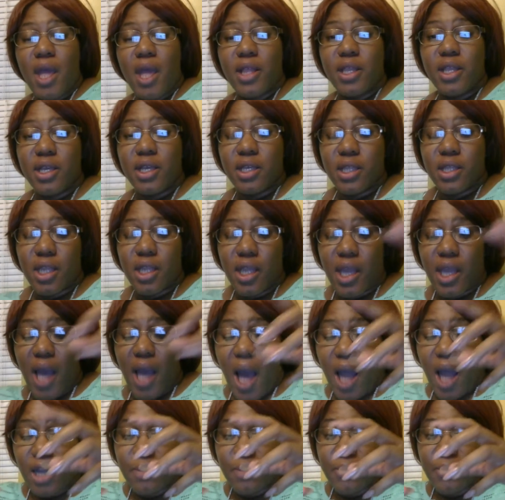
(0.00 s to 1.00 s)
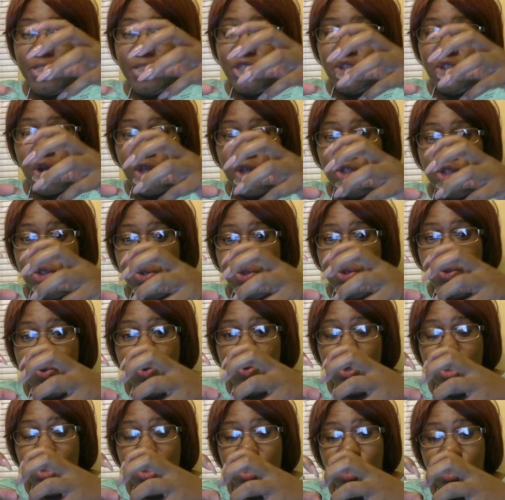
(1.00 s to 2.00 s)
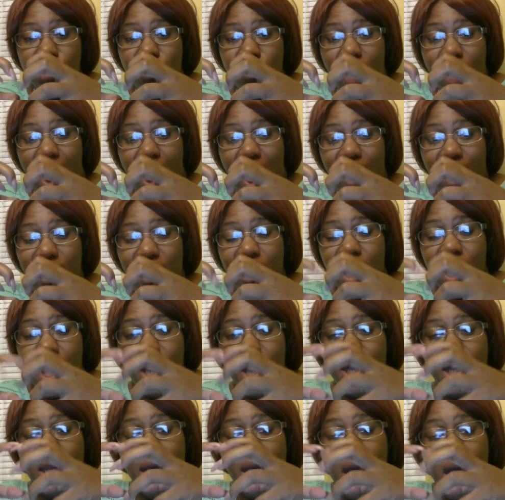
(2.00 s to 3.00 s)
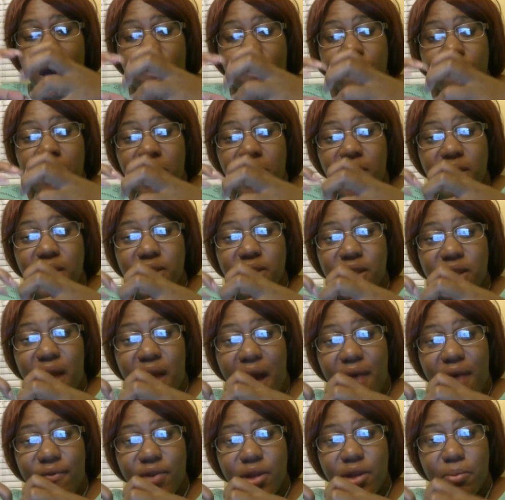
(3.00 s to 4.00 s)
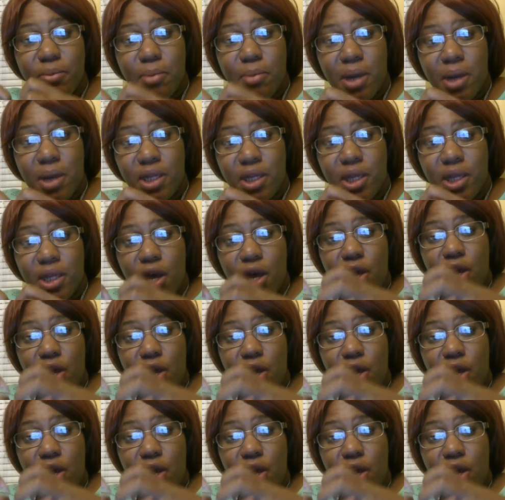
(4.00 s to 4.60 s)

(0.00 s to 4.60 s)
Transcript: The, the economy starts to contract. The government doesn't have any money.